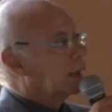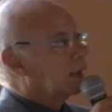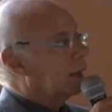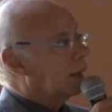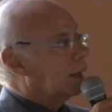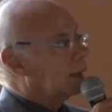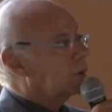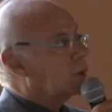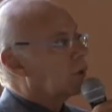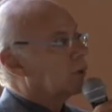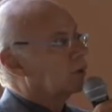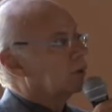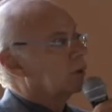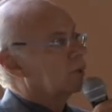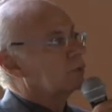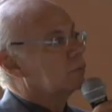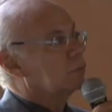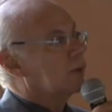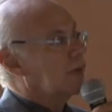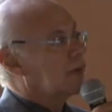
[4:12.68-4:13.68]
uh, in order
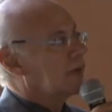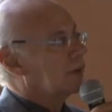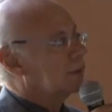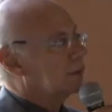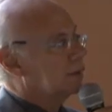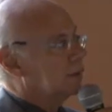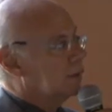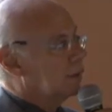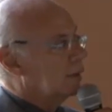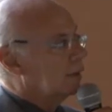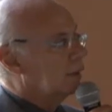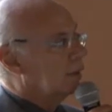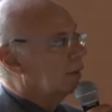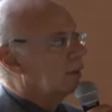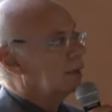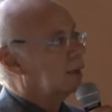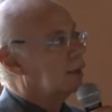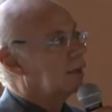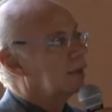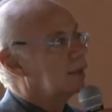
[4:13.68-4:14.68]
to guarantee
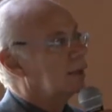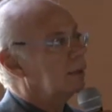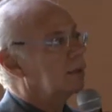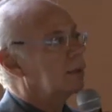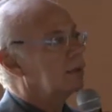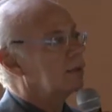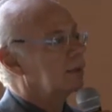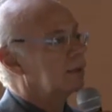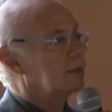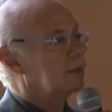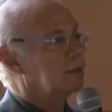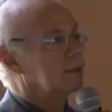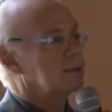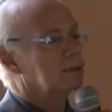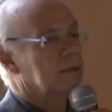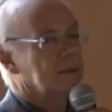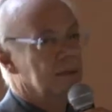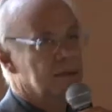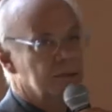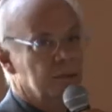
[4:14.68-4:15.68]
a, a
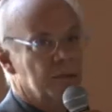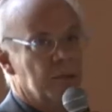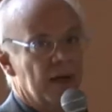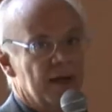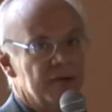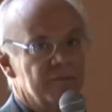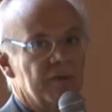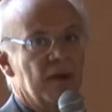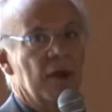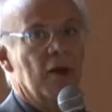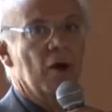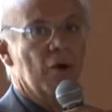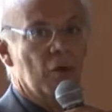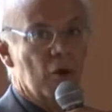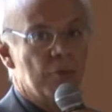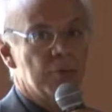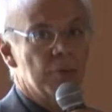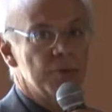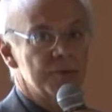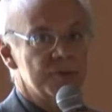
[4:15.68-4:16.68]
to have a
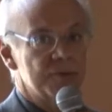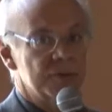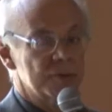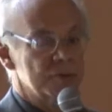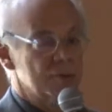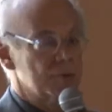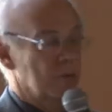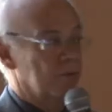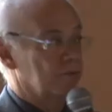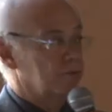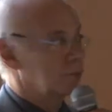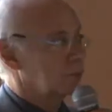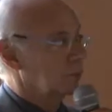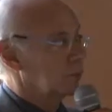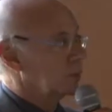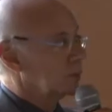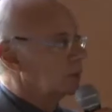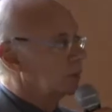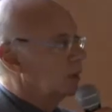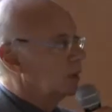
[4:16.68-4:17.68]
robust software